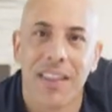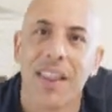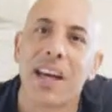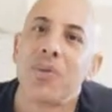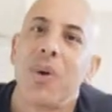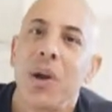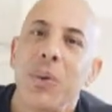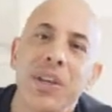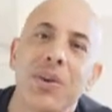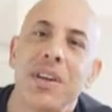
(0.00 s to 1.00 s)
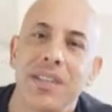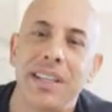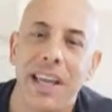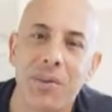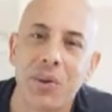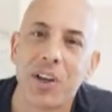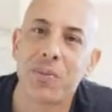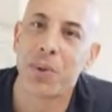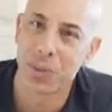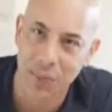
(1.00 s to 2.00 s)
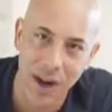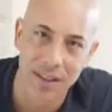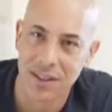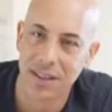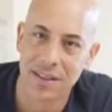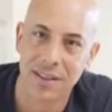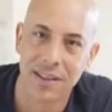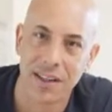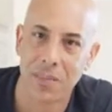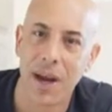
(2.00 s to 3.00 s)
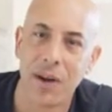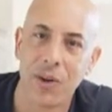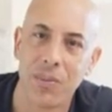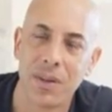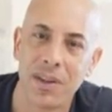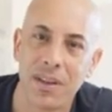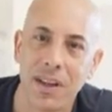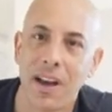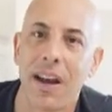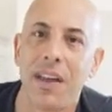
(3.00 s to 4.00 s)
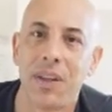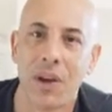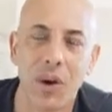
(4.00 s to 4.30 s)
That's why we trusted ChemDry's P.U.R.T. process in my home. It got out the